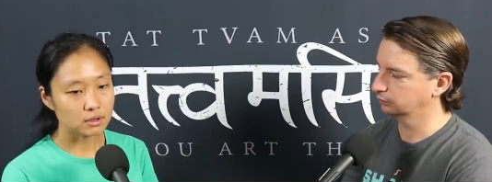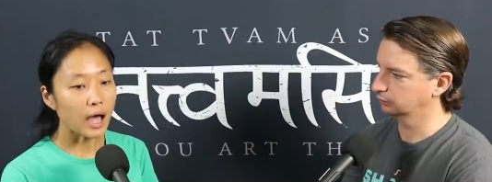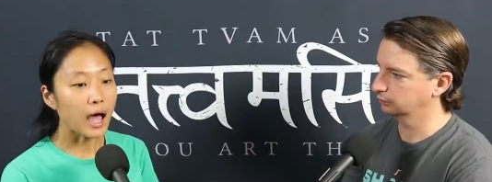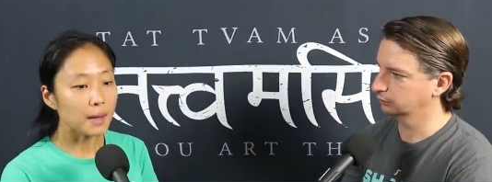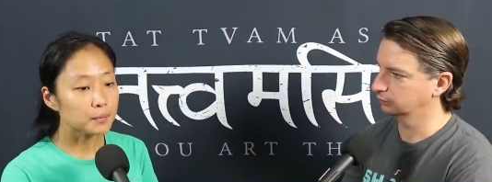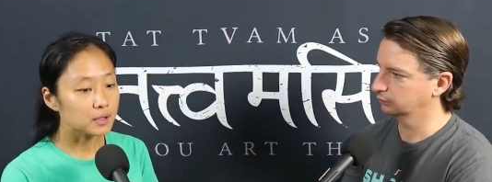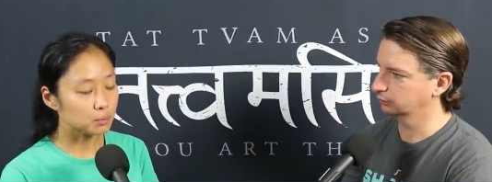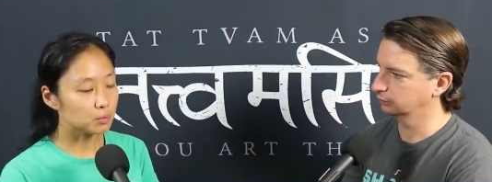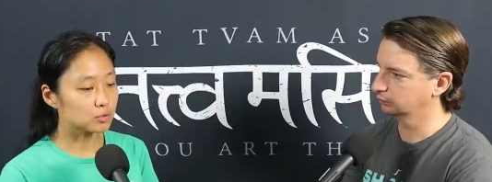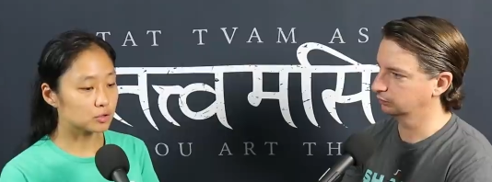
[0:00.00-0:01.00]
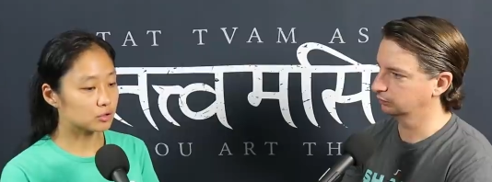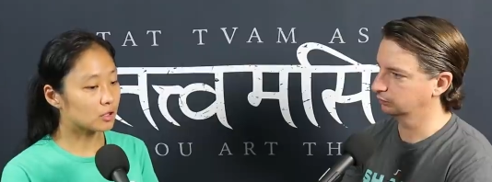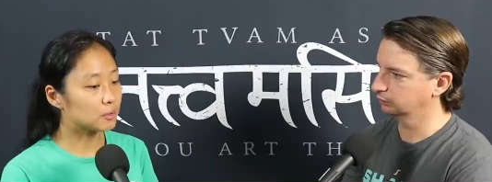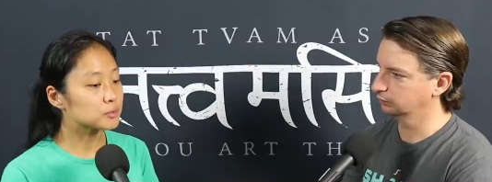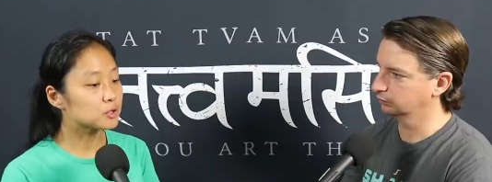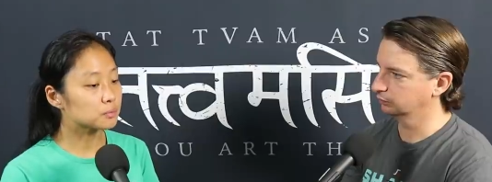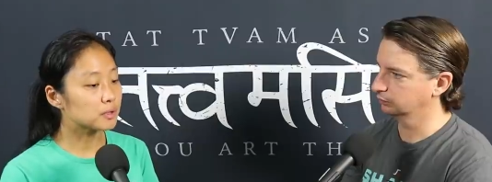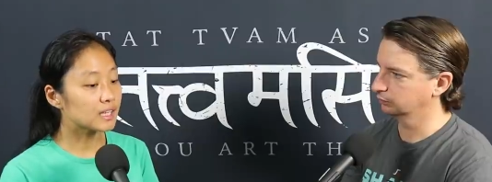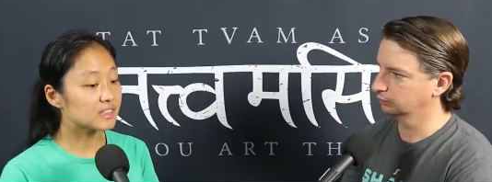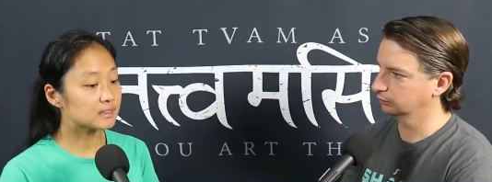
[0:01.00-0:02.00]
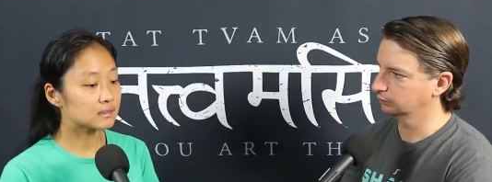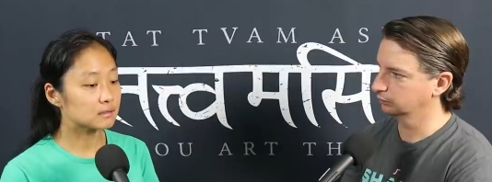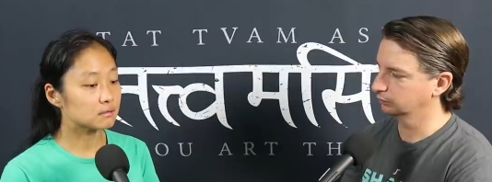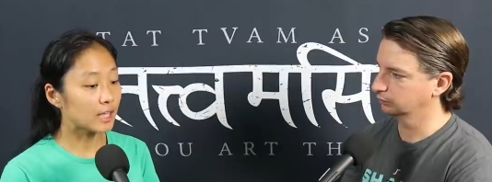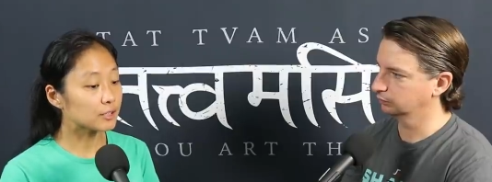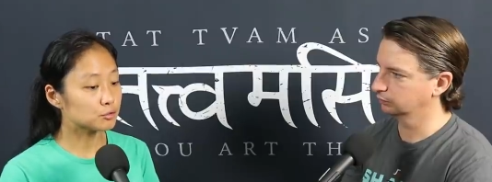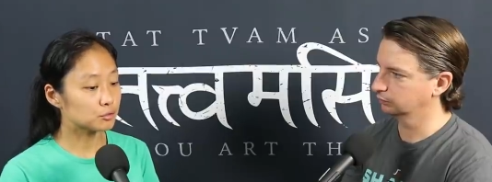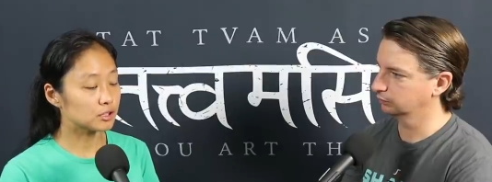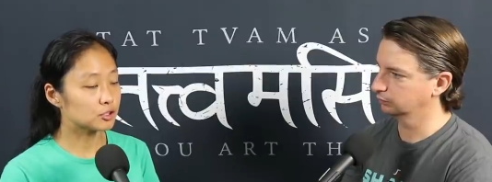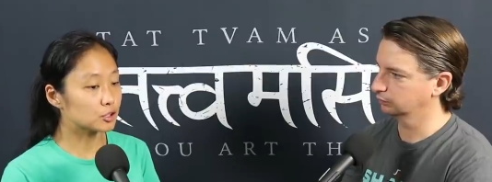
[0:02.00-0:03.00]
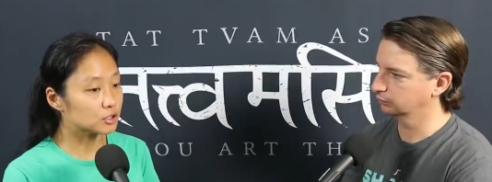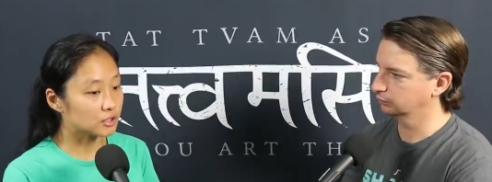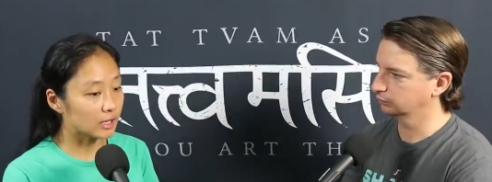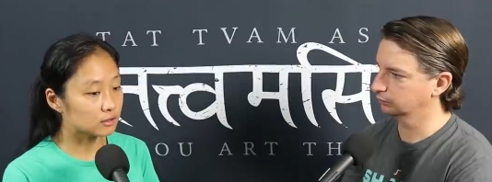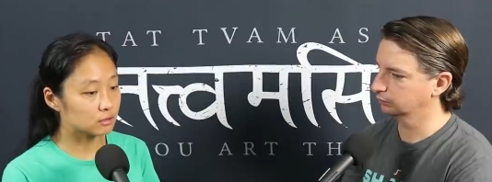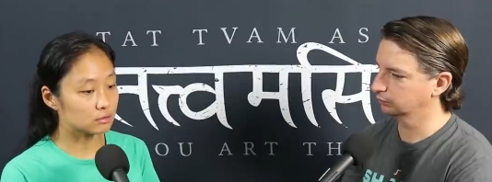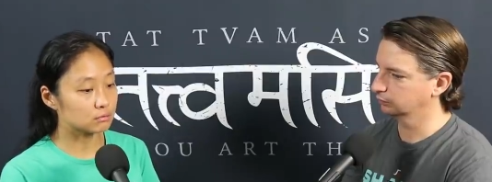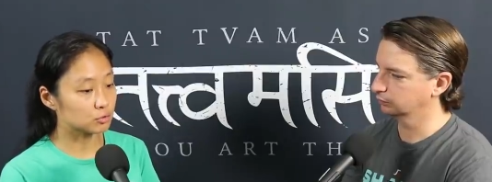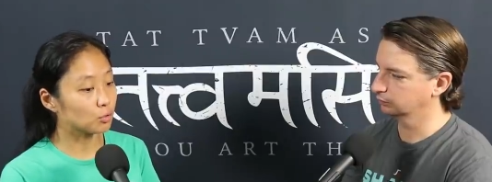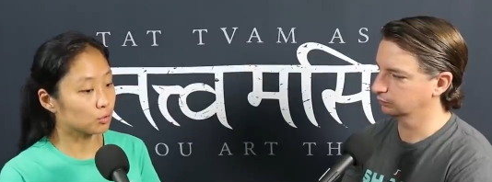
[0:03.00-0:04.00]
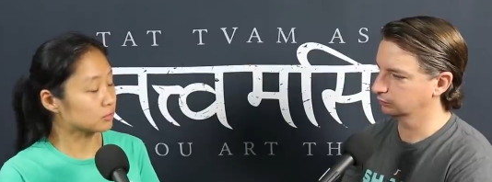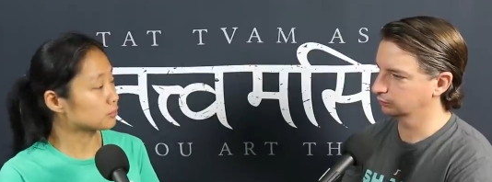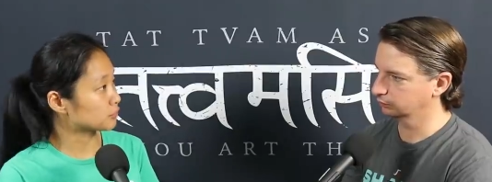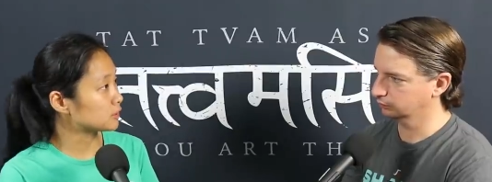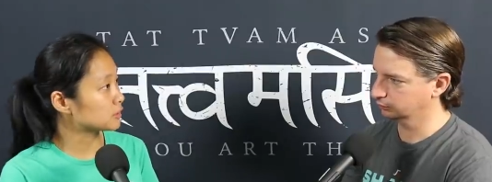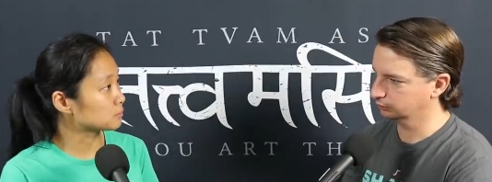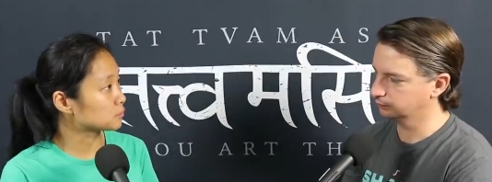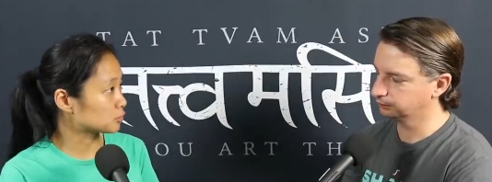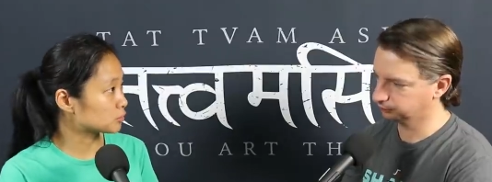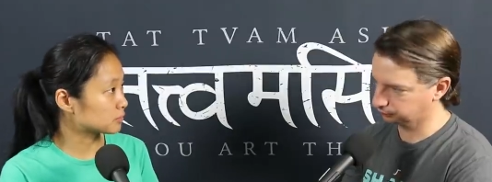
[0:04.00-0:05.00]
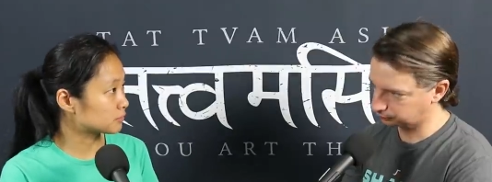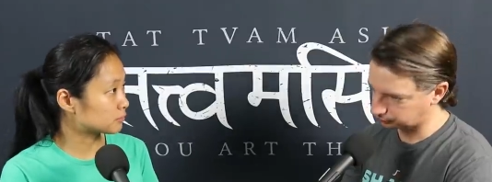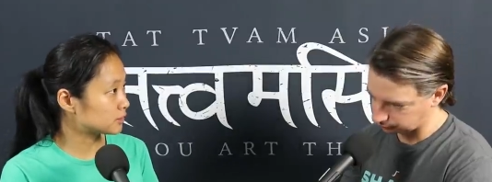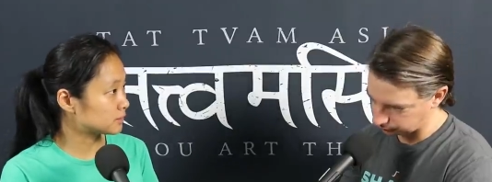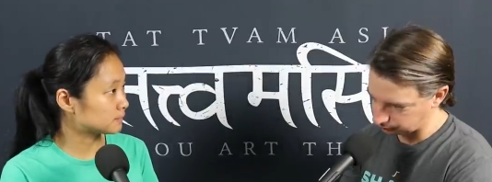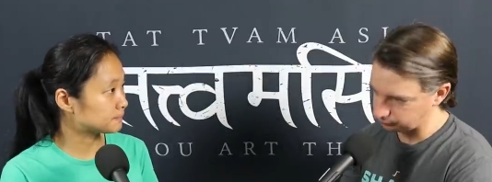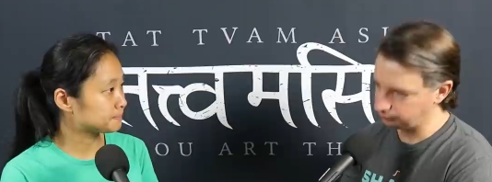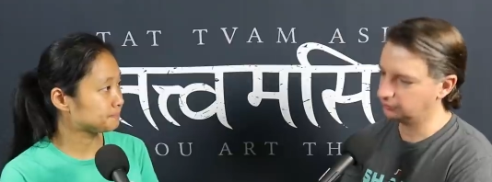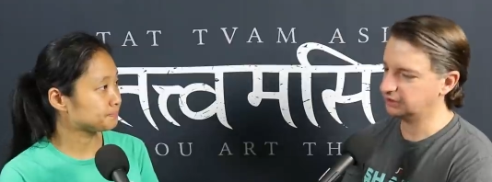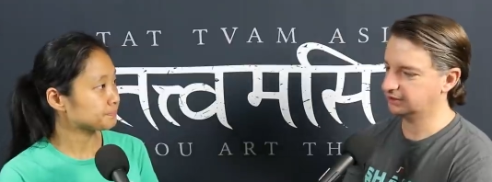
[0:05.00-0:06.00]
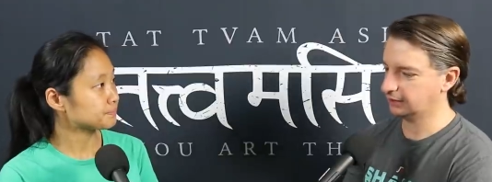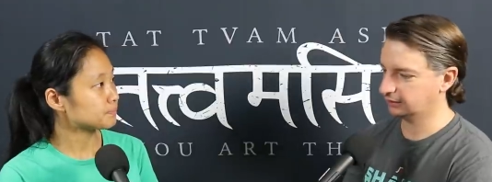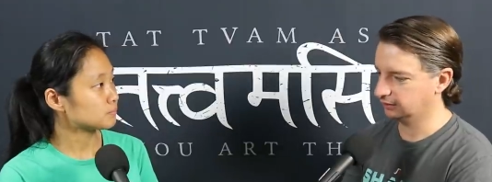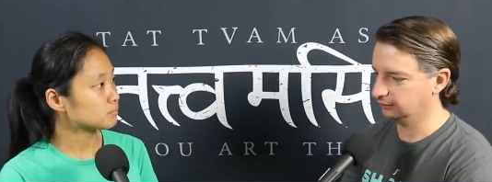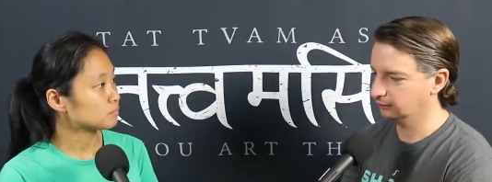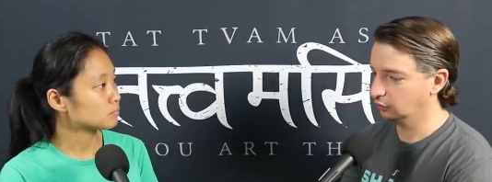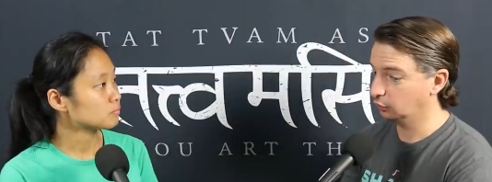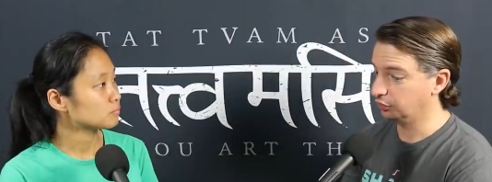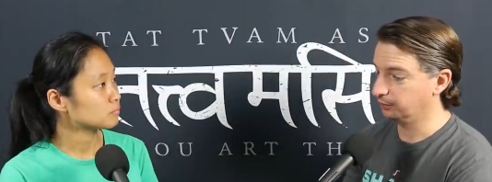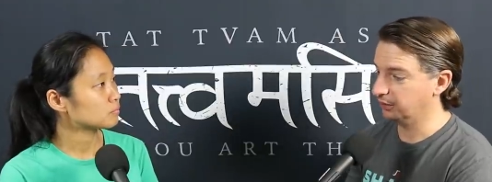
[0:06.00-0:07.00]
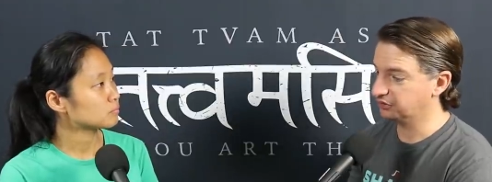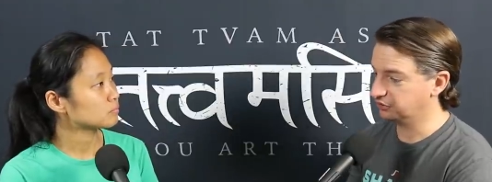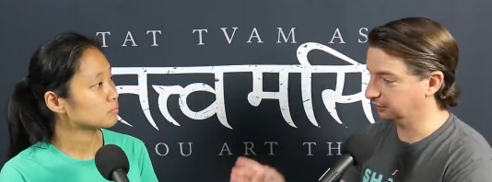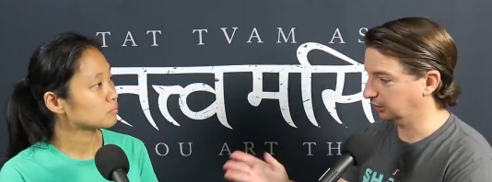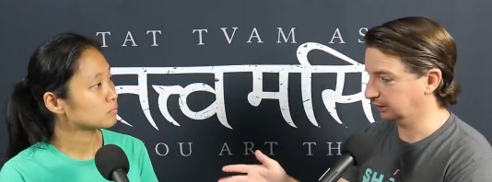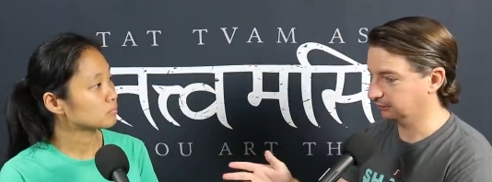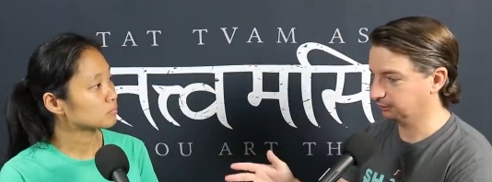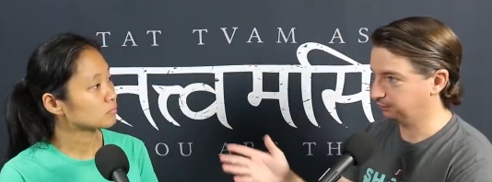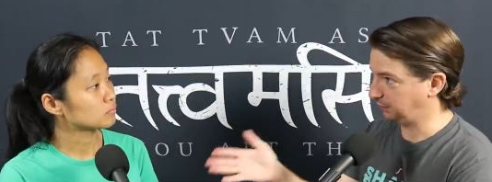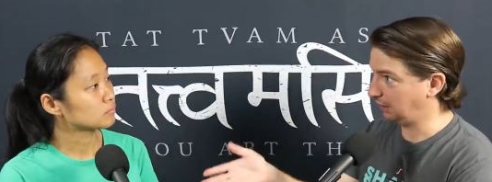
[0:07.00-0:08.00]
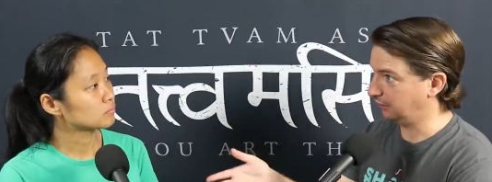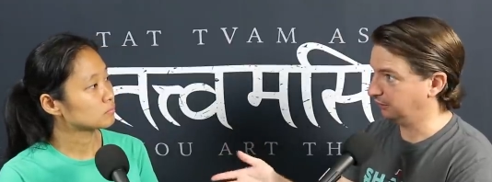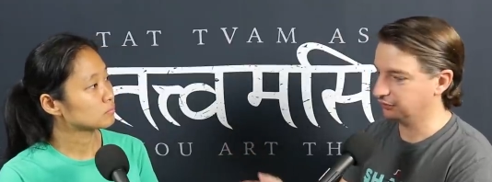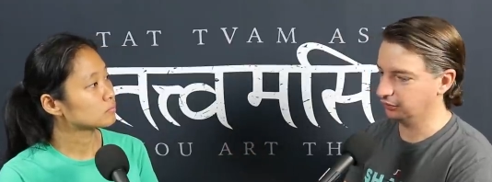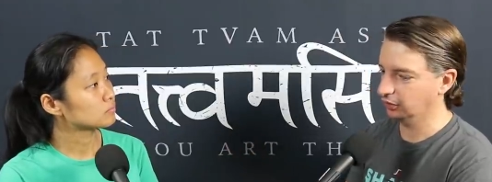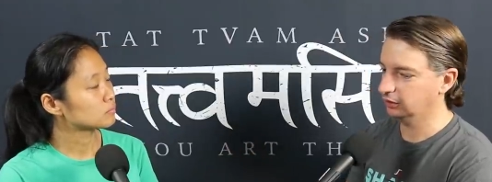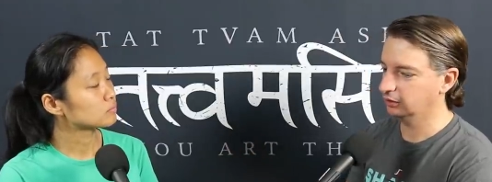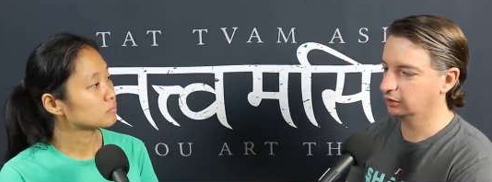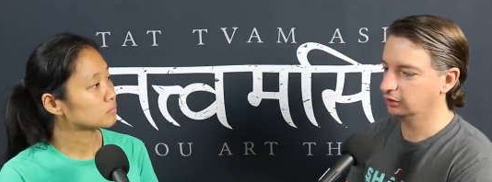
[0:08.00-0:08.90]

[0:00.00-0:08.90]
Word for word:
Speaker 1: harmony will just come to place naturally, just like the total freedom, the true freedom.
Speaker 2: Exactly. Well, you mentioned like parents, right?